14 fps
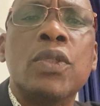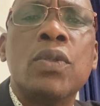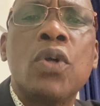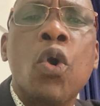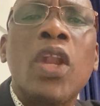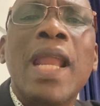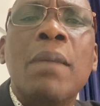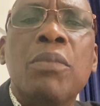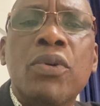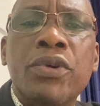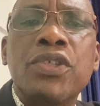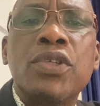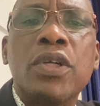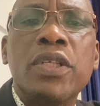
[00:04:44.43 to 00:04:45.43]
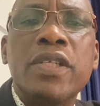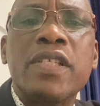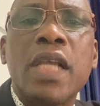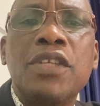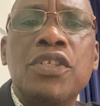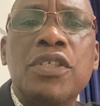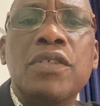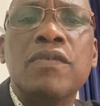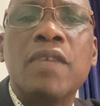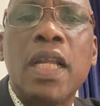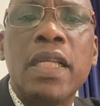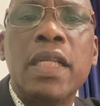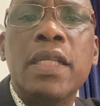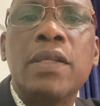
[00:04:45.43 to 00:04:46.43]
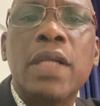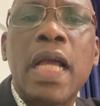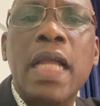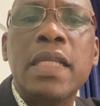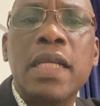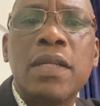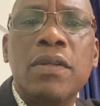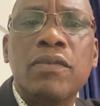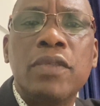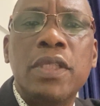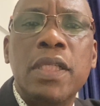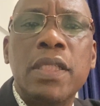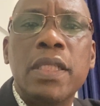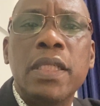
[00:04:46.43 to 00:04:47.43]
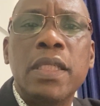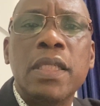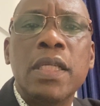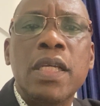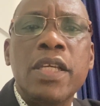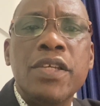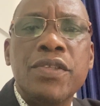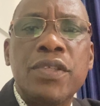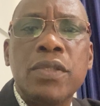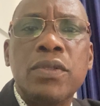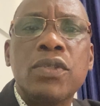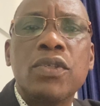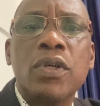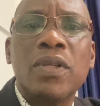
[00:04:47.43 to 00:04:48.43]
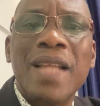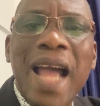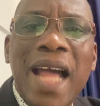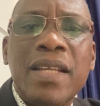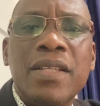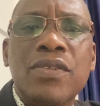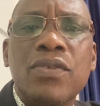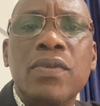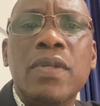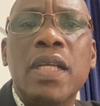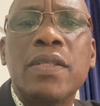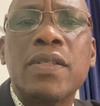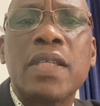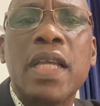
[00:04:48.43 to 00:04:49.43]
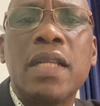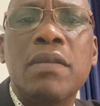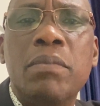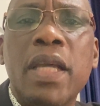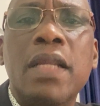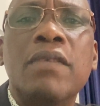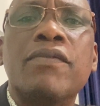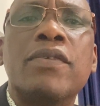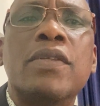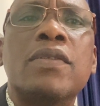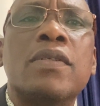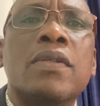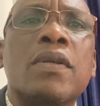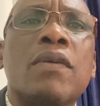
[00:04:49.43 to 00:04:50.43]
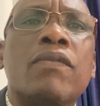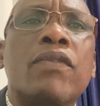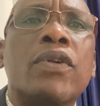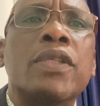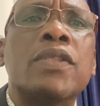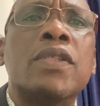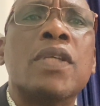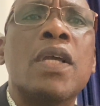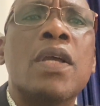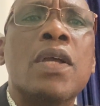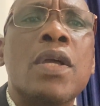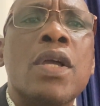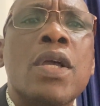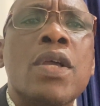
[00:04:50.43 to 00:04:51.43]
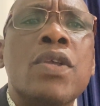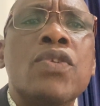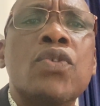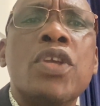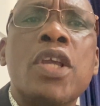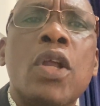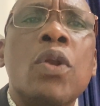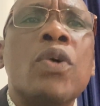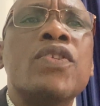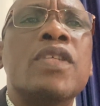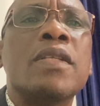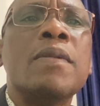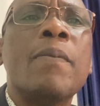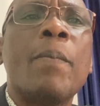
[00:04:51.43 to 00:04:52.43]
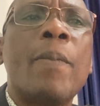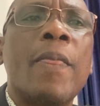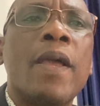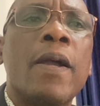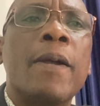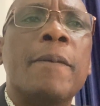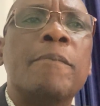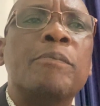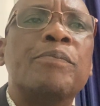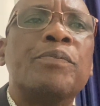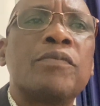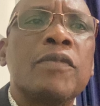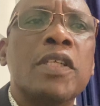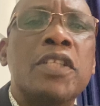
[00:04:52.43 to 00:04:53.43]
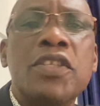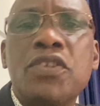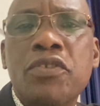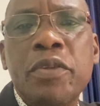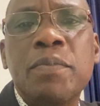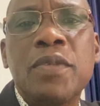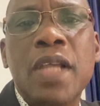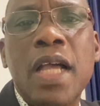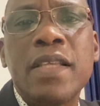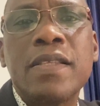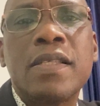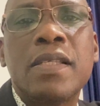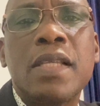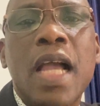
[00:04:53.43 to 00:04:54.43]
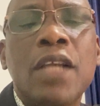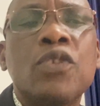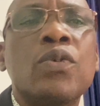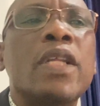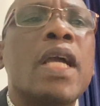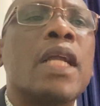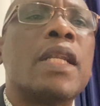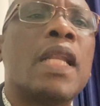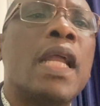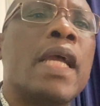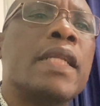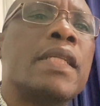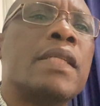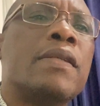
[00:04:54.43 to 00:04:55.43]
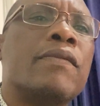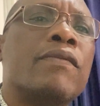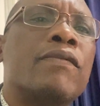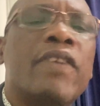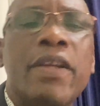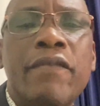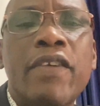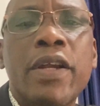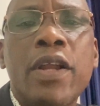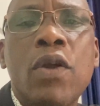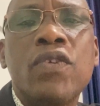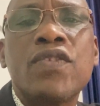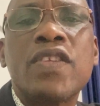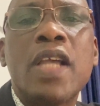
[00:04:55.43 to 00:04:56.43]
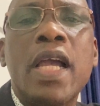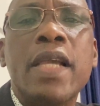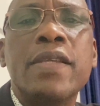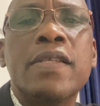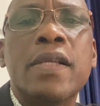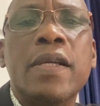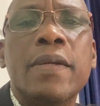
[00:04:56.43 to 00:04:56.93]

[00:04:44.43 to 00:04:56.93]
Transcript: collaboration is achieved, and at the end of the day, the institution and the students get the benefit for it. So in closing, this script has actually outlined very, very concise